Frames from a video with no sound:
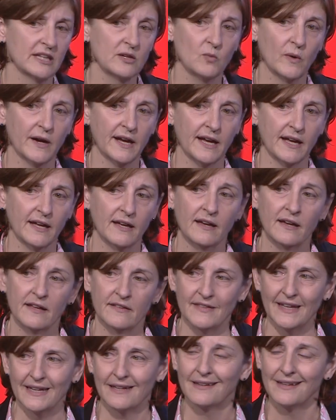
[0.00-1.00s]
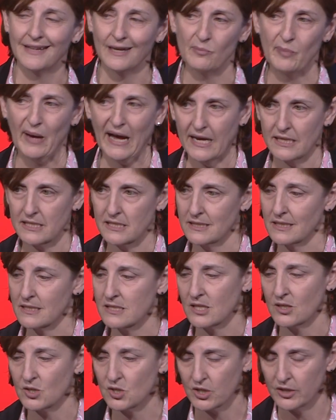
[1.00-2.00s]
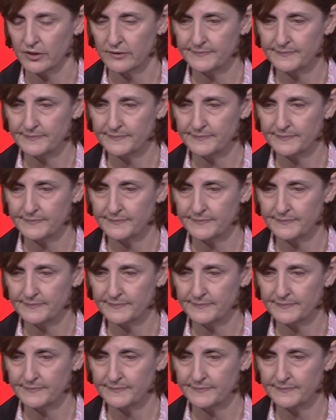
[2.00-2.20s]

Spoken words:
way they can get past this issue.